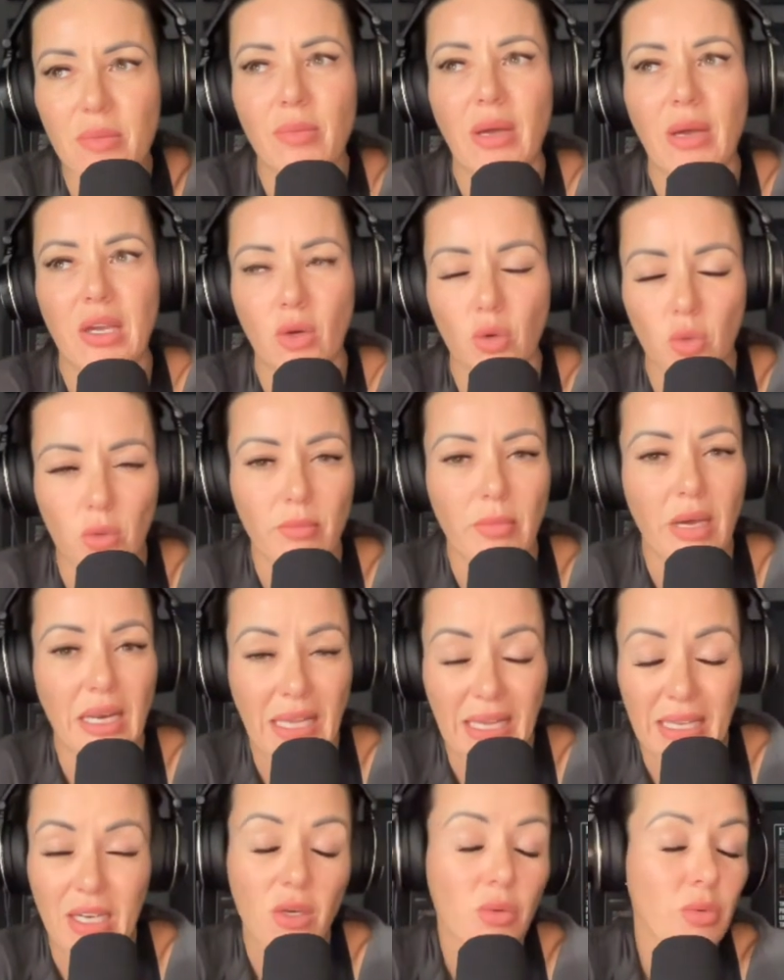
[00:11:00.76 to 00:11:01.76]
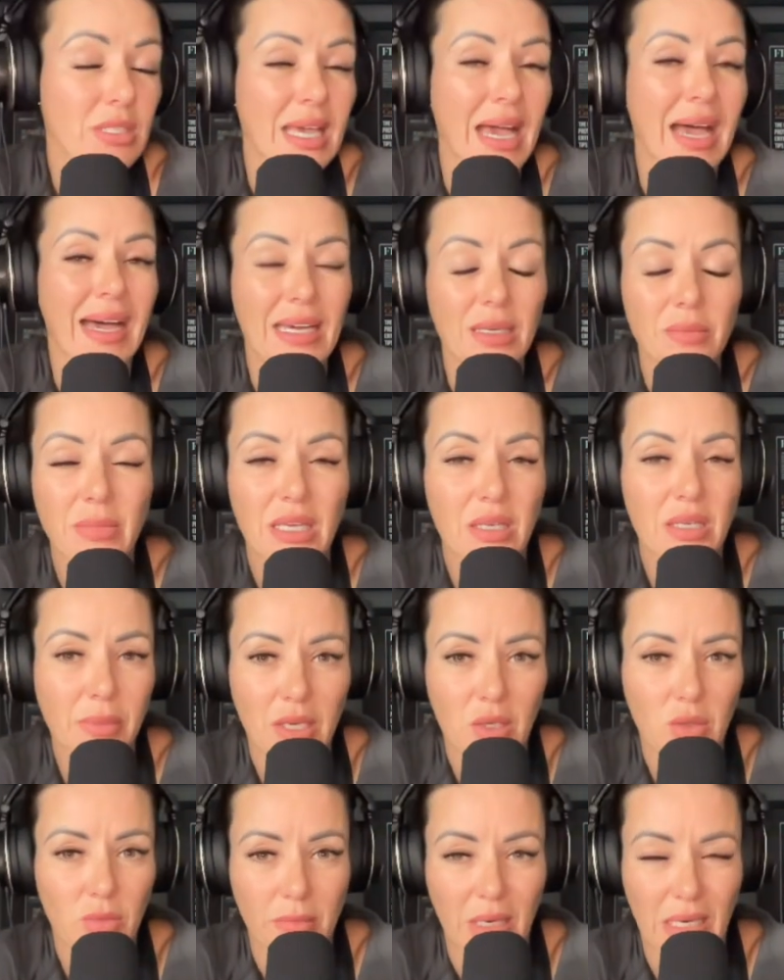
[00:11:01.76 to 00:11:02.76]
my own money, and I always had made my
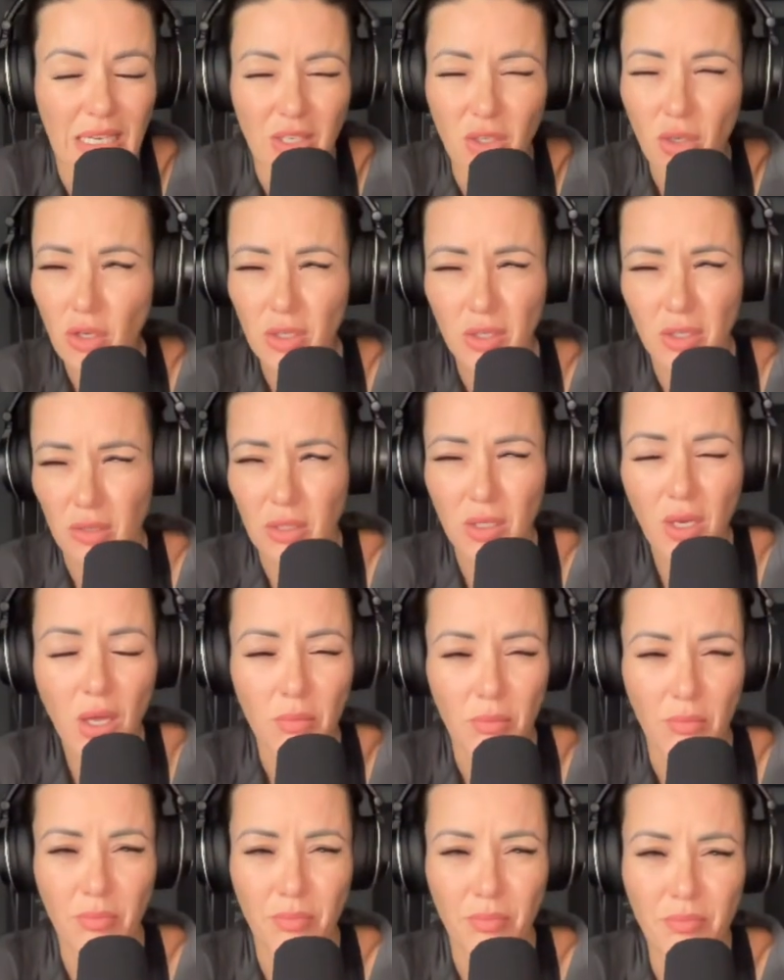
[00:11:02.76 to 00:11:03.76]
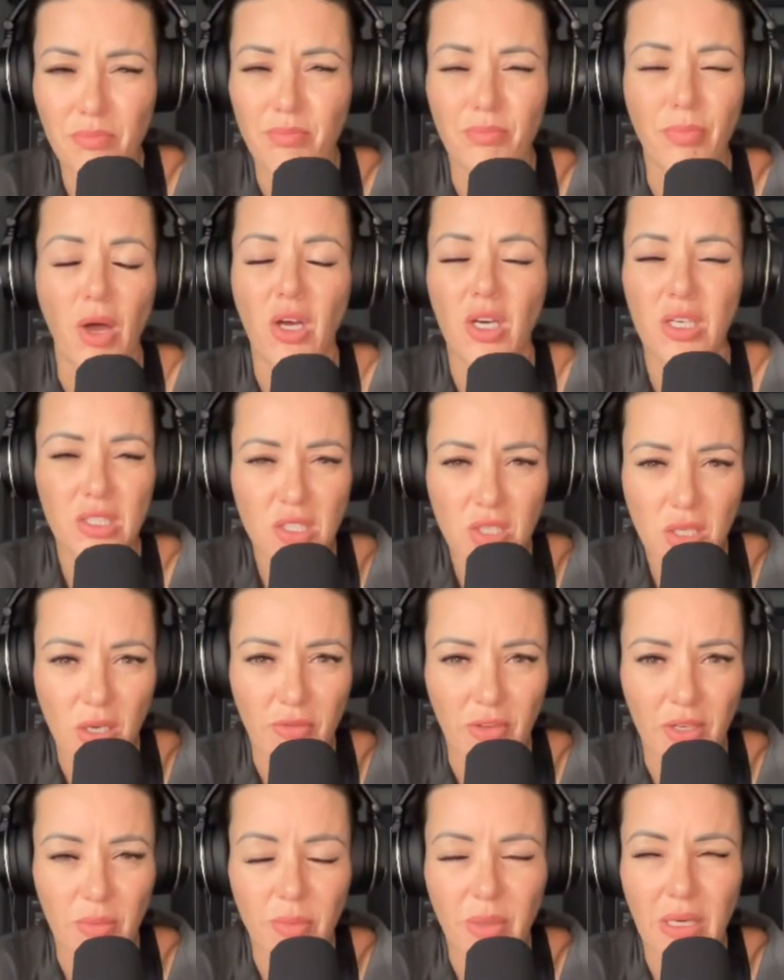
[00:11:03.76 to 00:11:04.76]
own money, not not buckets of
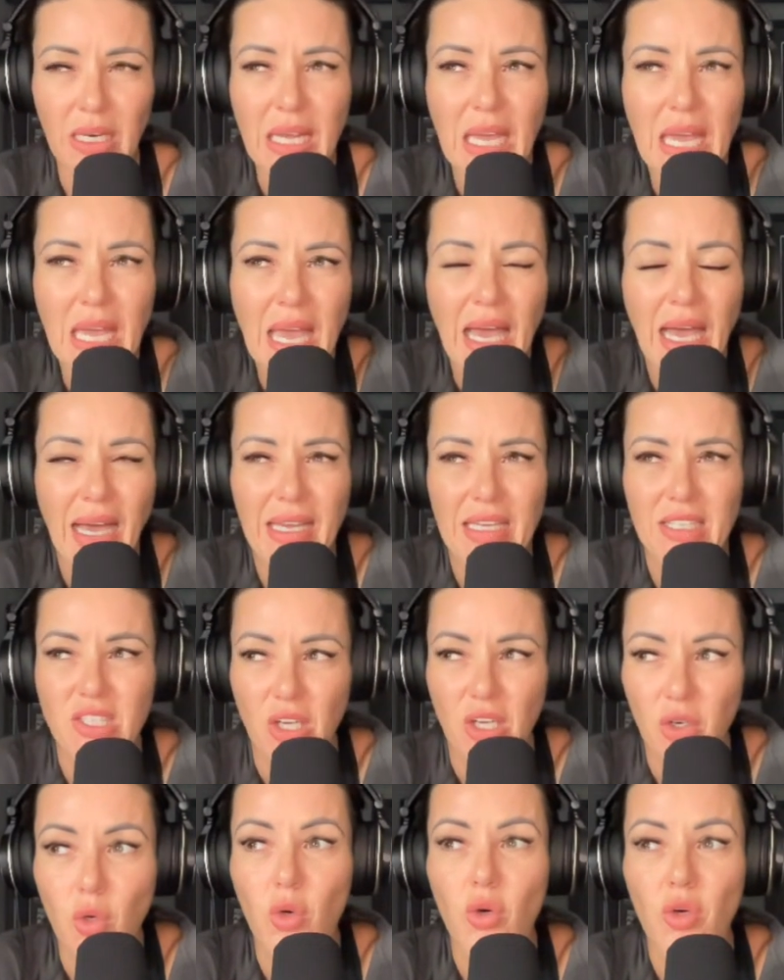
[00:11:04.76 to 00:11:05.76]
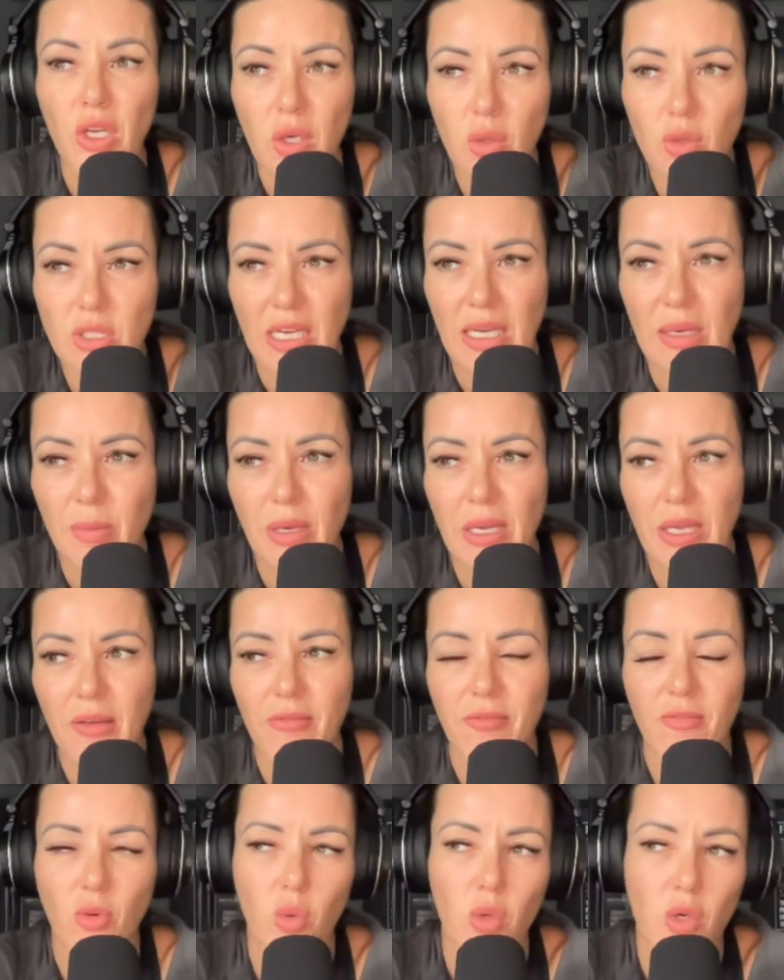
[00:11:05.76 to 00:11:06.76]
it, but I had done audio typing
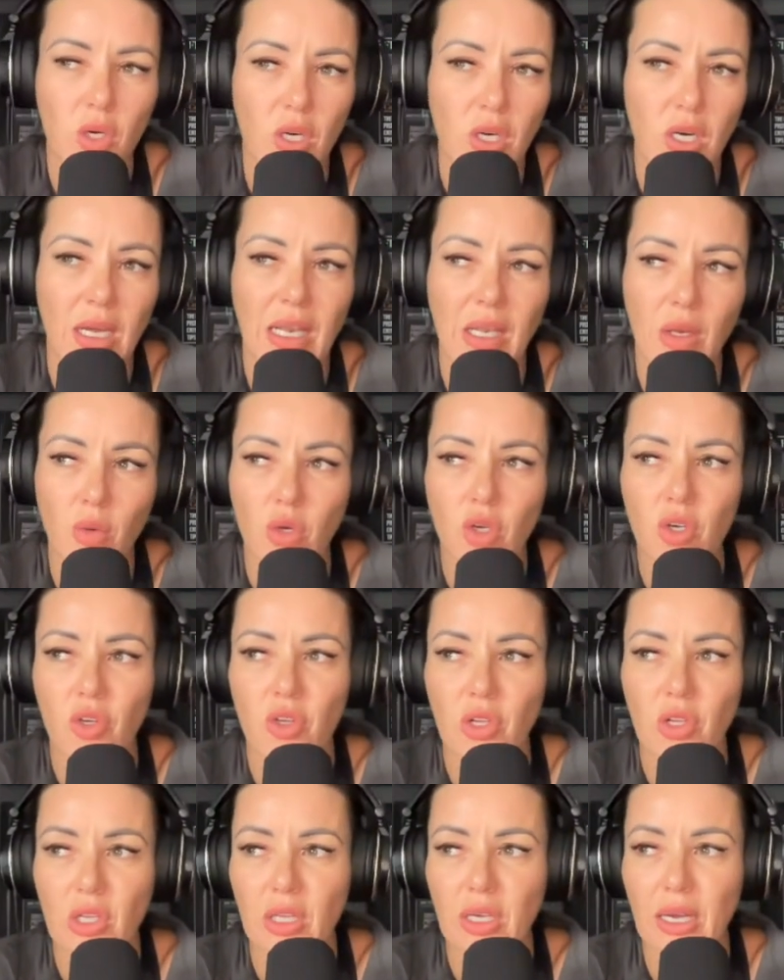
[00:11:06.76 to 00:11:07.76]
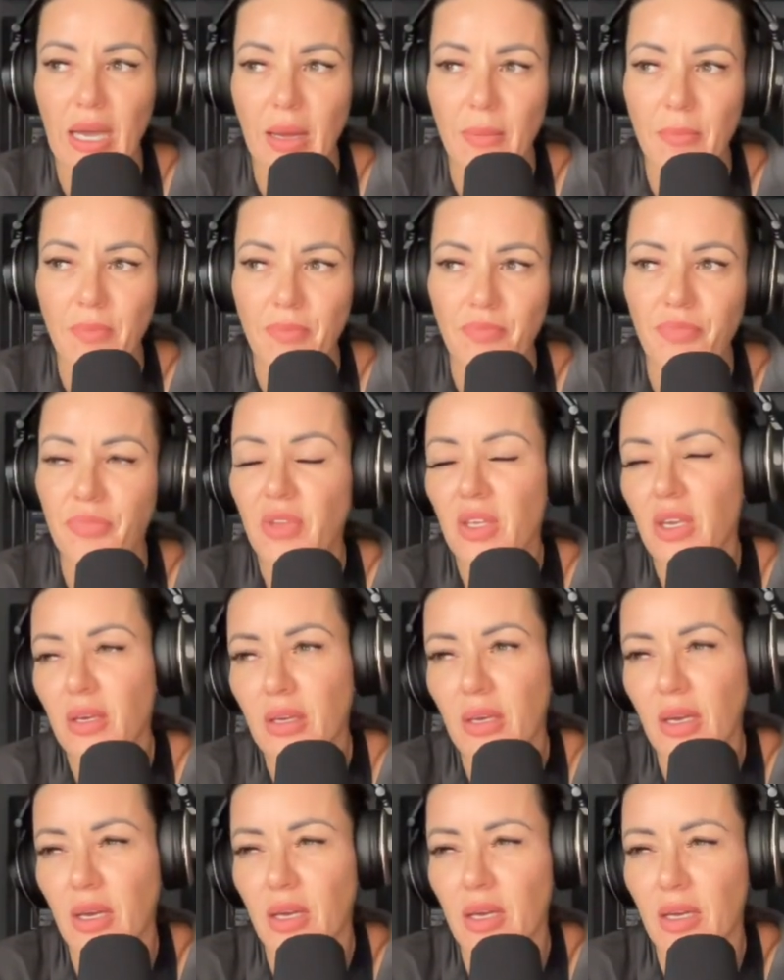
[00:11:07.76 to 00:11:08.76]
for a local um,
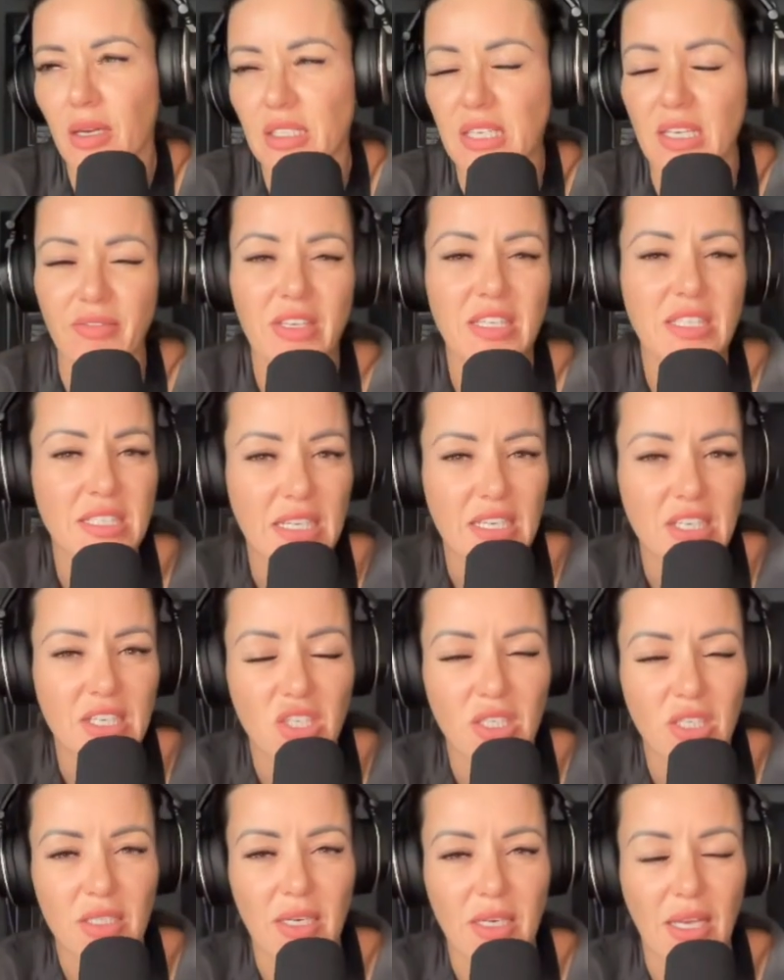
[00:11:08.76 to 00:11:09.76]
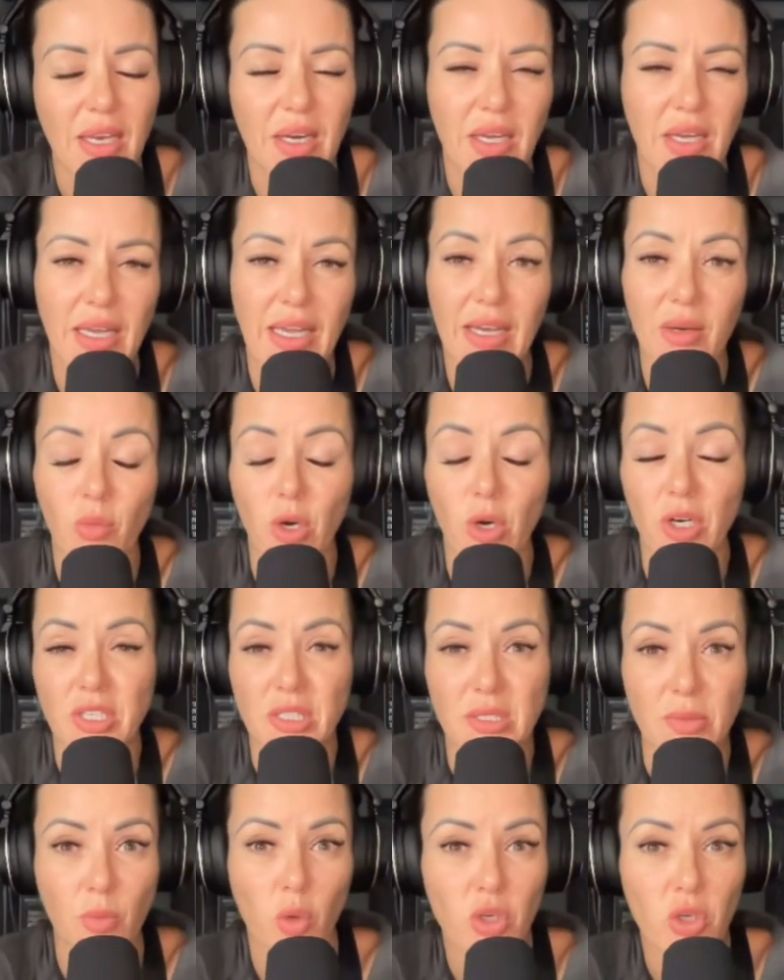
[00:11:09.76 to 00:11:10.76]
uh, T V station, and I had worked as a
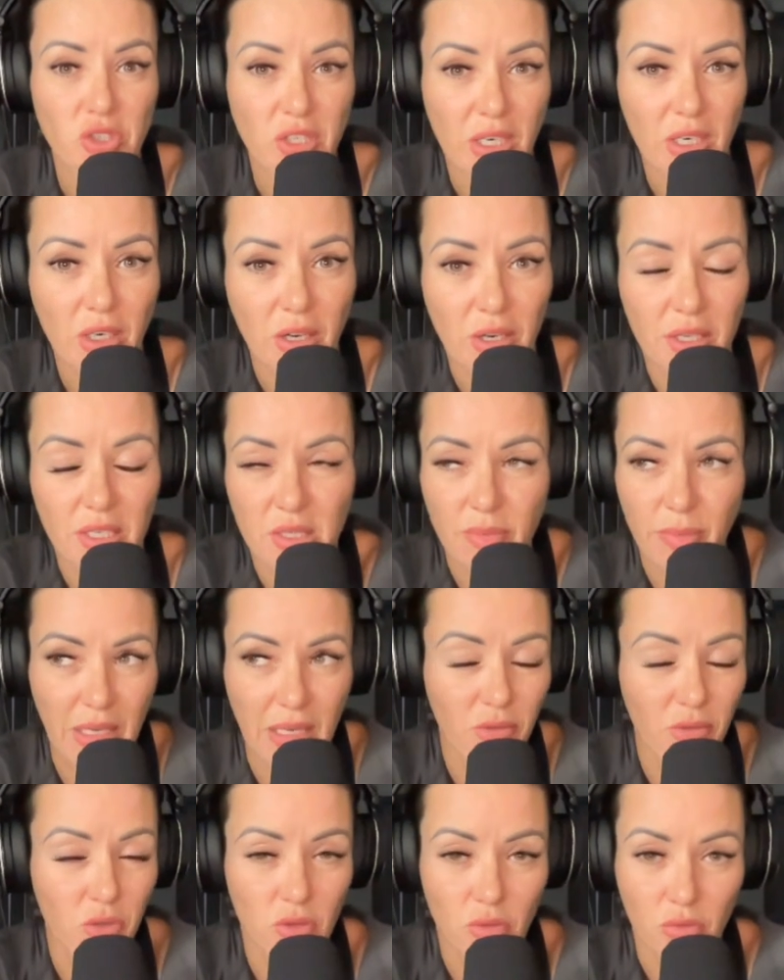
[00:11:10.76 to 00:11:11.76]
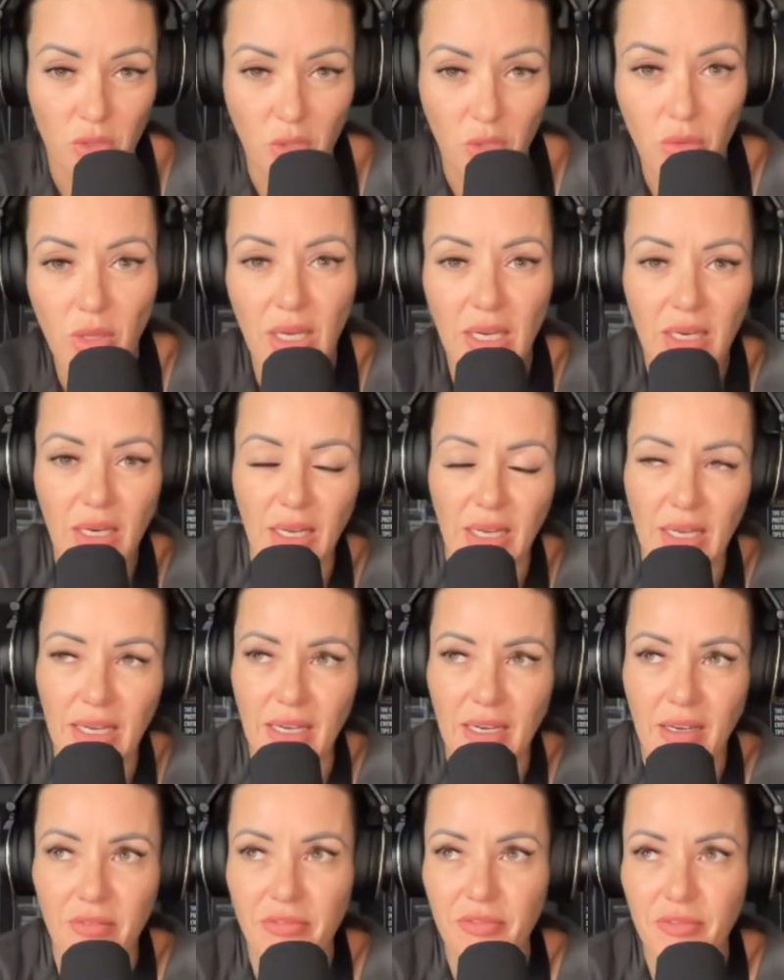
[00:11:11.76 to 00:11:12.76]
portrait artist. Many of you don't know that. I
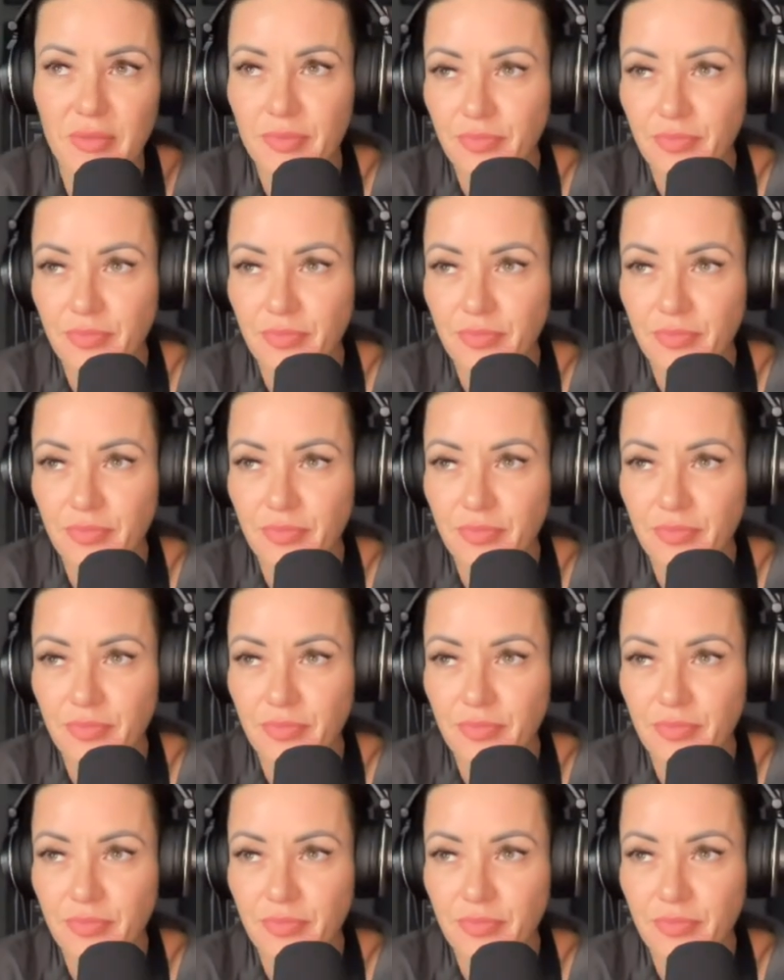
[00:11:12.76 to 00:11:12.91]
have...